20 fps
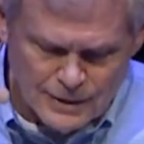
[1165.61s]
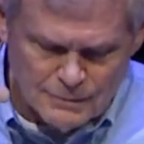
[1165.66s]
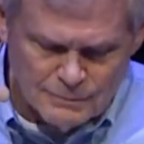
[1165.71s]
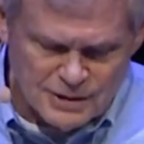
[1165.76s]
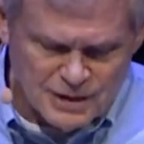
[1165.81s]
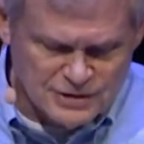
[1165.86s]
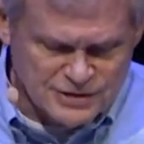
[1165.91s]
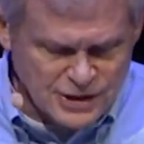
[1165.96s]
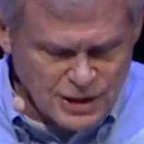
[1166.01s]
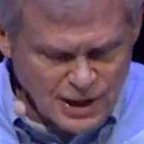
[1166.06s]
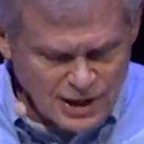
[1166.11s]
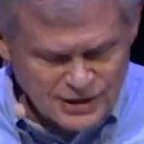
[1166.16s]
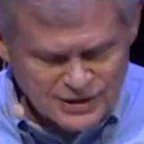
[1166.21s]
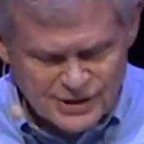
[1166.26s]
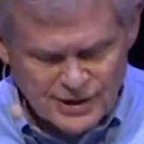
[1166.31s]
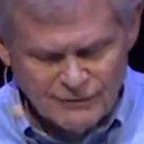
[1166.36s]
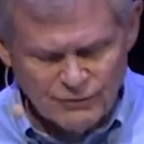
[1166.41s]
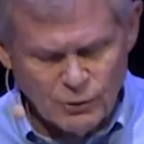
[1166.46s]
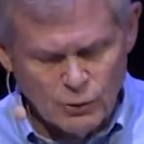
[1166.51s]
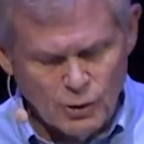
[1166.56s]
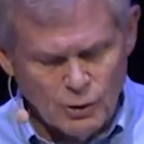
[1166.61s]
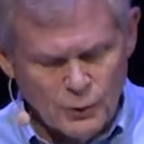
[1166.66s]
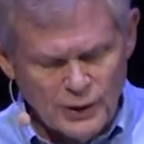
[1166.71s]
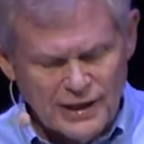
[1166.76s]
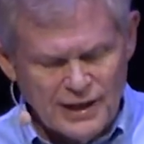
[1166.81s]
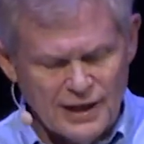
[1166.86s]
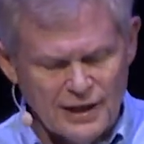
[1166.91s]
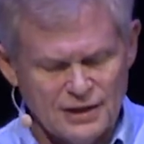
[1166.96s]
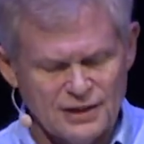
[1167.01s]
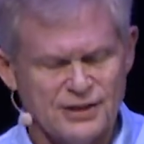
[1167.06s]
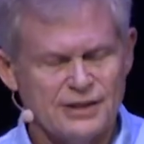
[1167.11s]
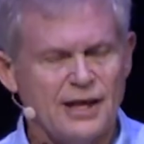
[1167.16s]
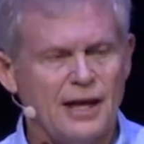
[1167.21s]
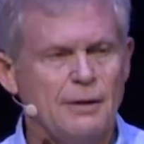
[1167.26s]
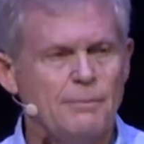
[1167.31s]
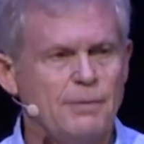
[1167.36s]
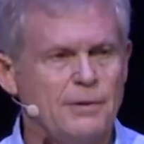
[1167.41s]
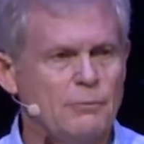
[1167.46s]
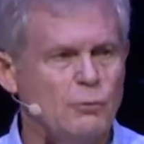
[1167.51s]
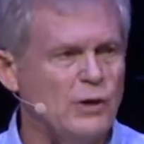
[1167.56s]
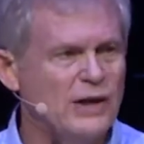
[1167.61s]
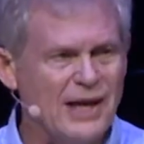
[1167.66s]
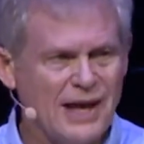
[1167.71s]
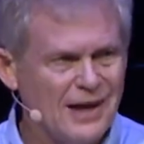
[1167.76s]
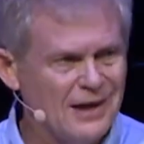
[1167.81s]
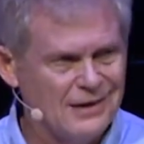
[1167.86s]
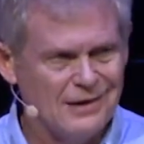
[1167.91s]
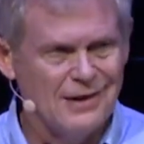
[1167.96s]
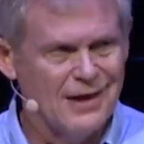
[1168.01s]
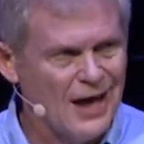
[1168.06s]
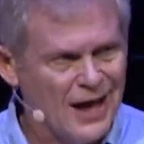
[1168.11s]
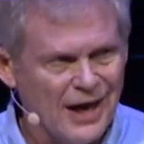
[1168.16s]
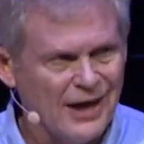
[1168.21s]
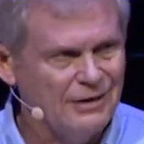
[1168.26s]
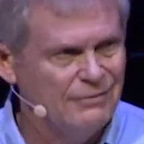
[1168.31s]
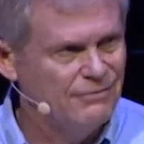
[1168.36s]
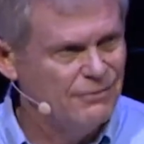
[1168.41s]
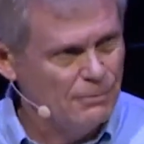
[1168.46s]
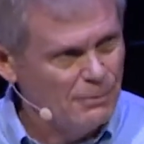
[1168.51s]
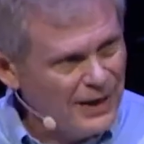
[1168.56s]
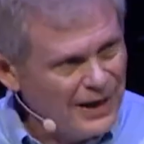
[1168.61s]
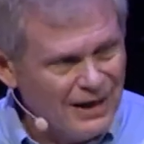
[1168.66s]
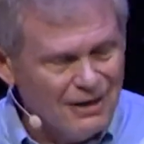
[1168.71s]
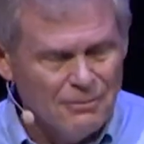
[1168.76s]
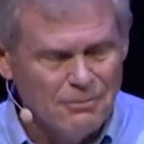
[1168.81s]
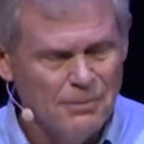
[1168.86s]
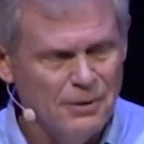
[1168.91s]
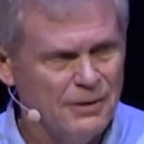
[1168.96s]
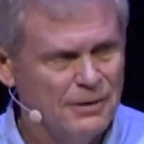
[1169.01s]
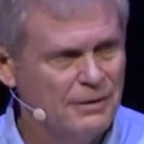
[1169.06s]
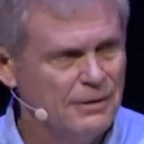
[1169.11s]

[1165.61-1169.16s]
Because God is everywhere, we can't escape Him. We can't hide from Him.